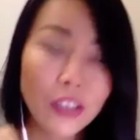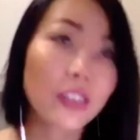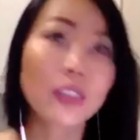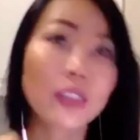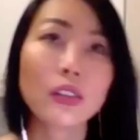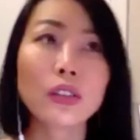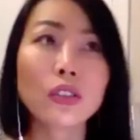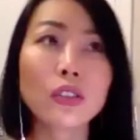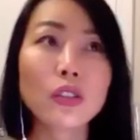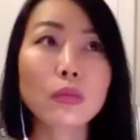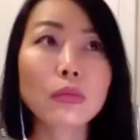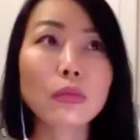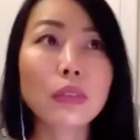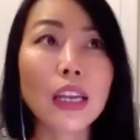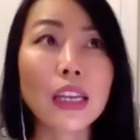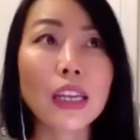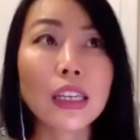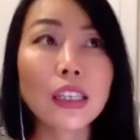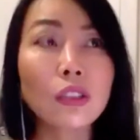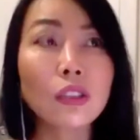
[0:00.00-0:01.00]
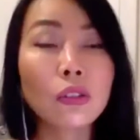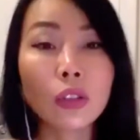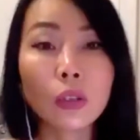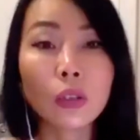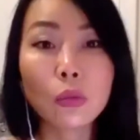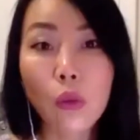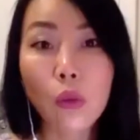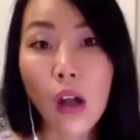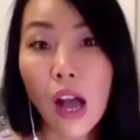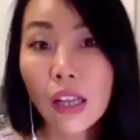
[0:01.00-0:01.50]
You can also bring
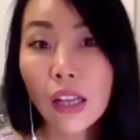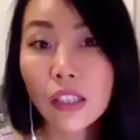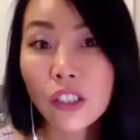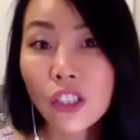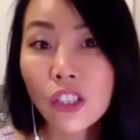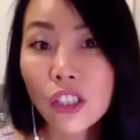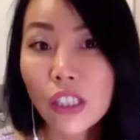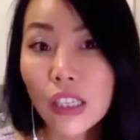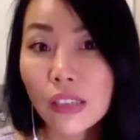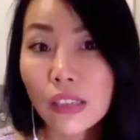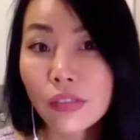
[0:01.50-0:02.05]
your watch